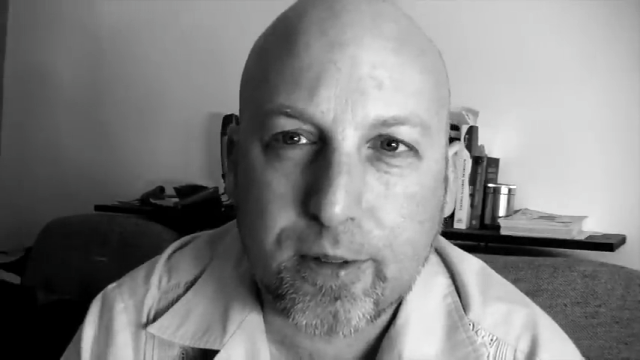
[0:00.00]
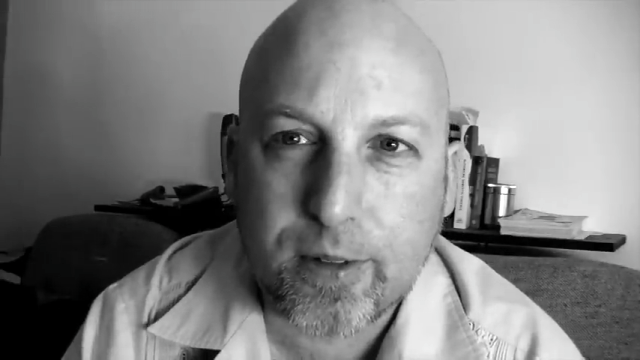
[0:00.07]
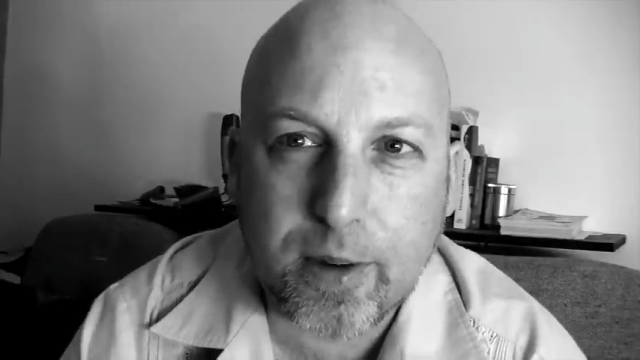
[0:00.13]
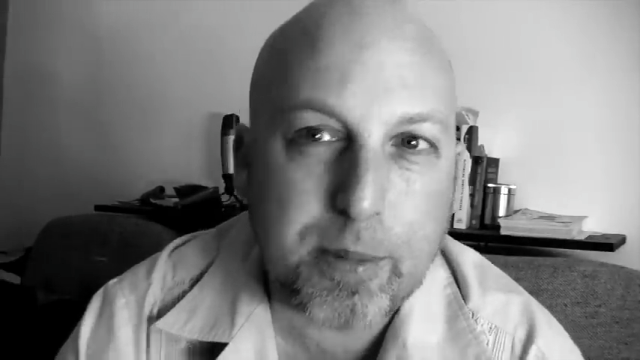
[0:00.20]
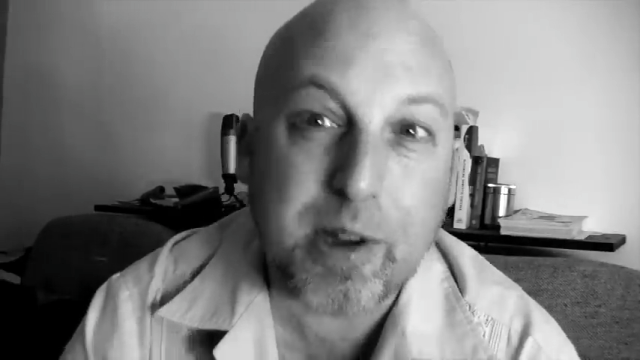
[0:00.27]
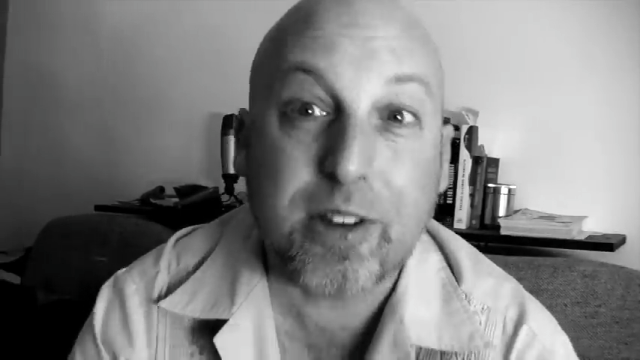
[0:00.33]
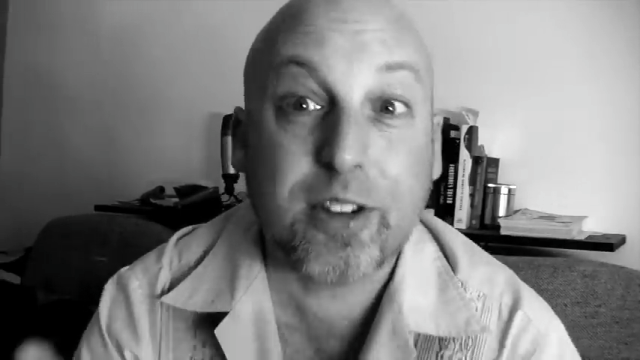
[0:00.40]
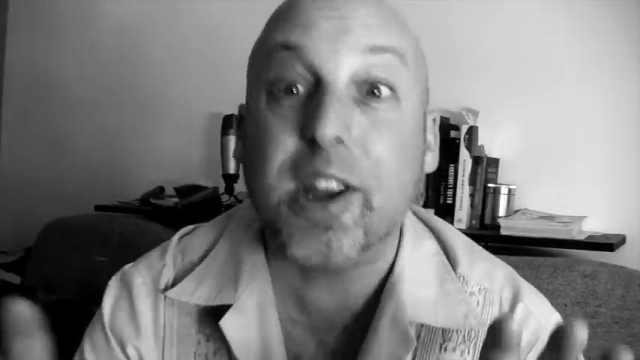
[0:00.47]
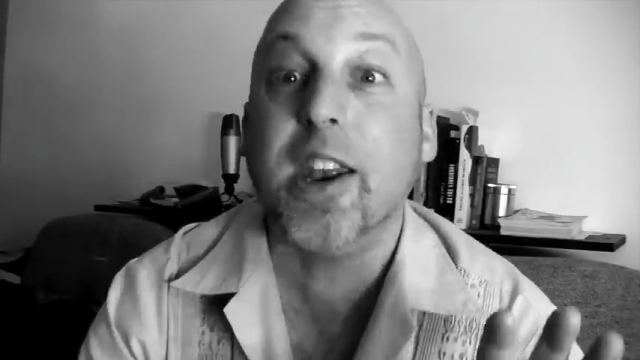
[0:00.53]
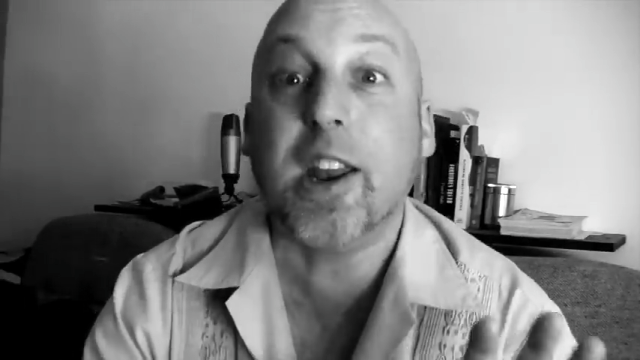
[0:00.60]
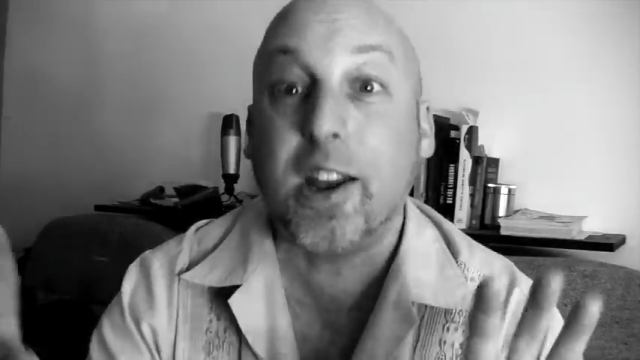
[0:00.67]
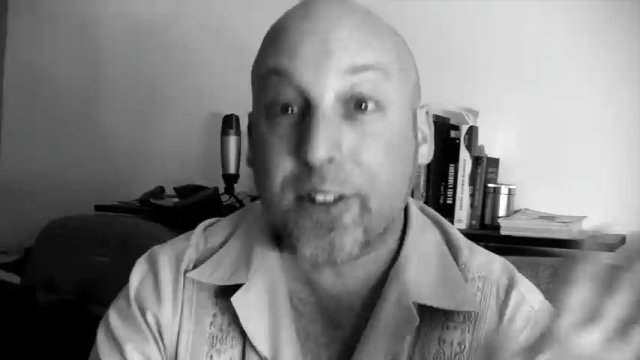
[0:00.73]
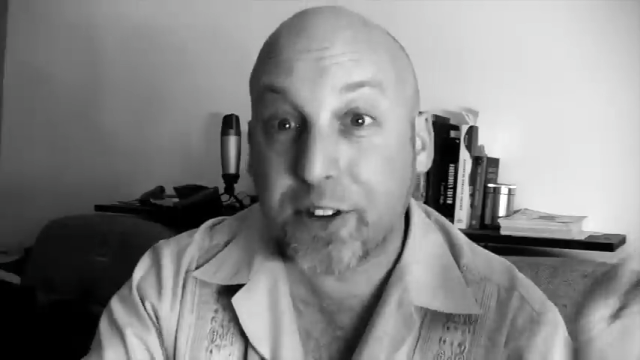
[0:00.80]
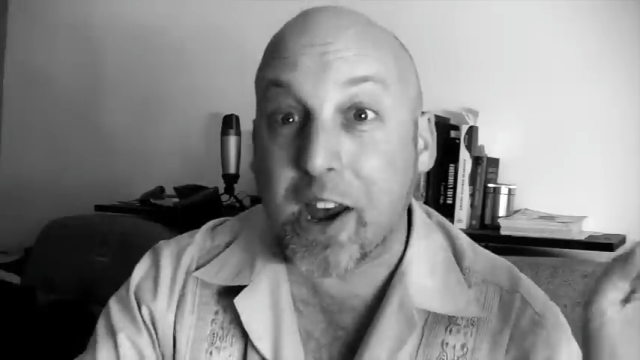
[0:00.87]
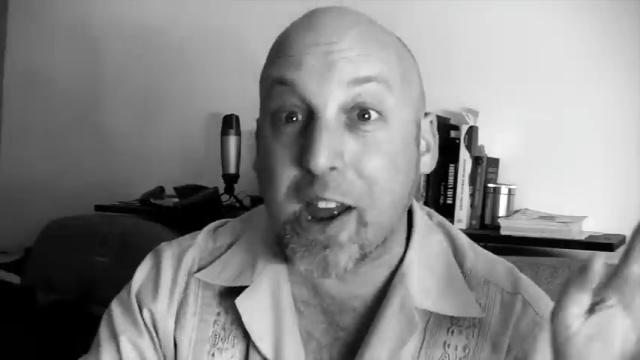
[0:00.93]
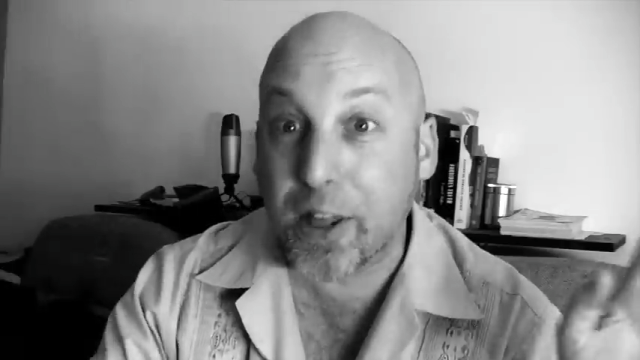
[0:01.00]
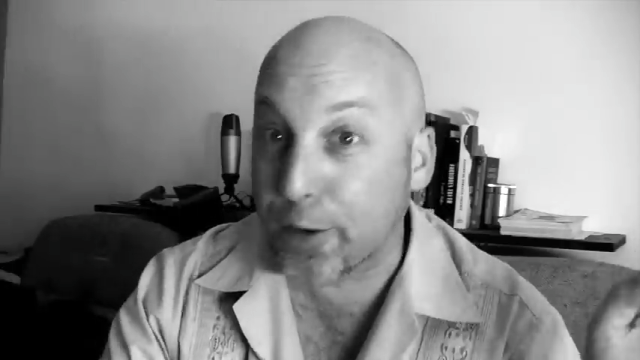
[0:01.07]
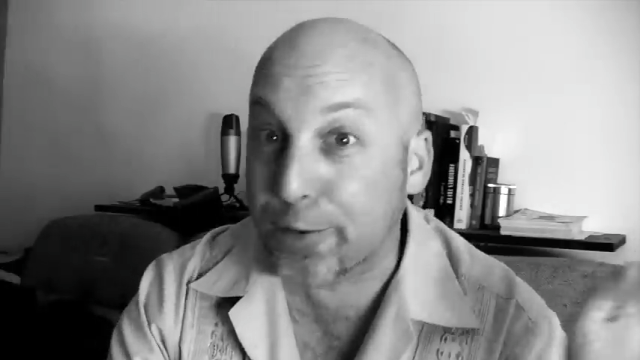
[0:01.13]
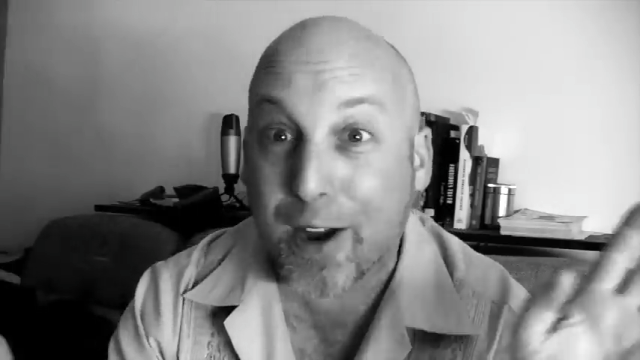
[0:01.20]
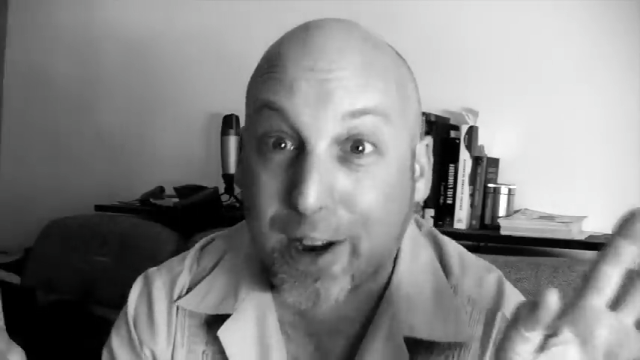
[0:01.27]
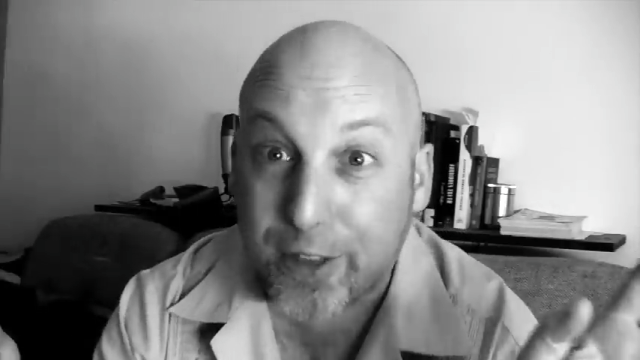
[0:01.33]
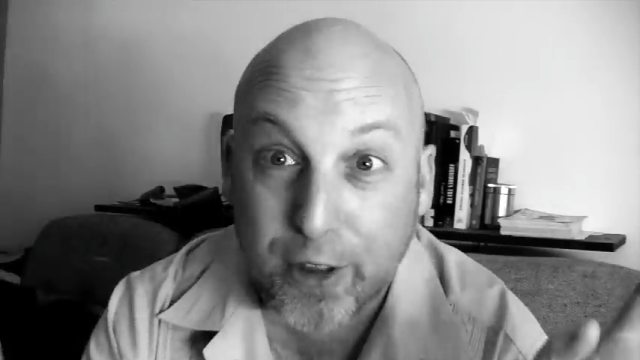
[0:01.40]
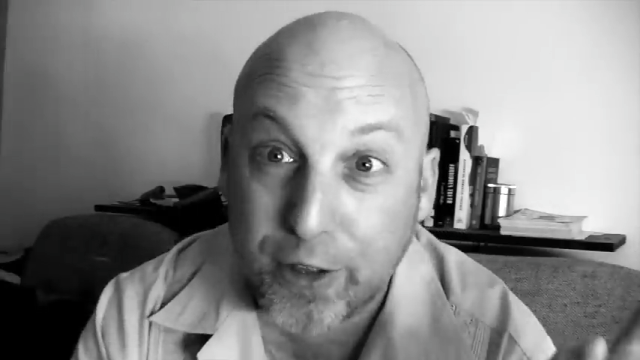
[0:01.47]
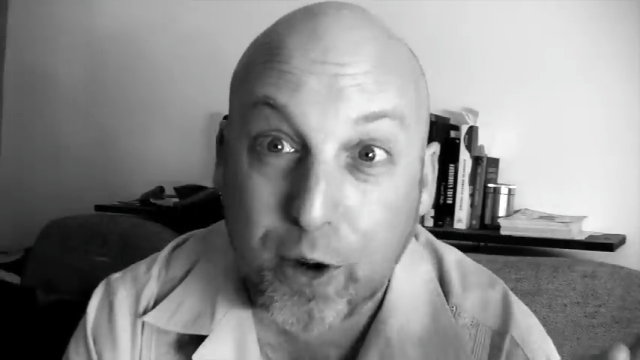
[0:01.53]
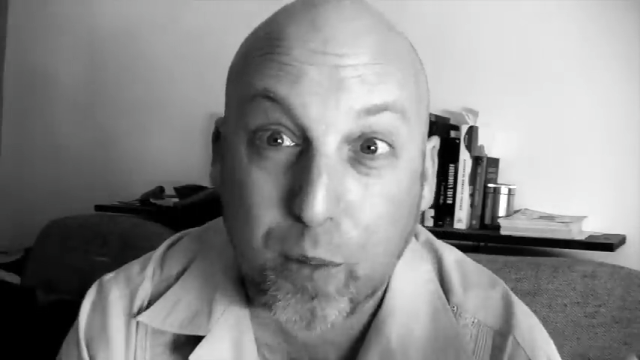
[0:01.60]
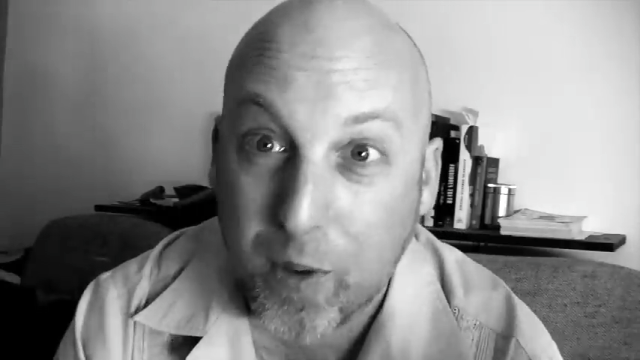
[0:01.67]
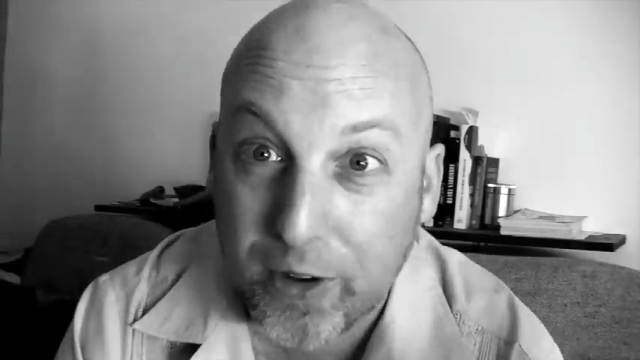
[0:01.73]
I mean, setting aside the fact that there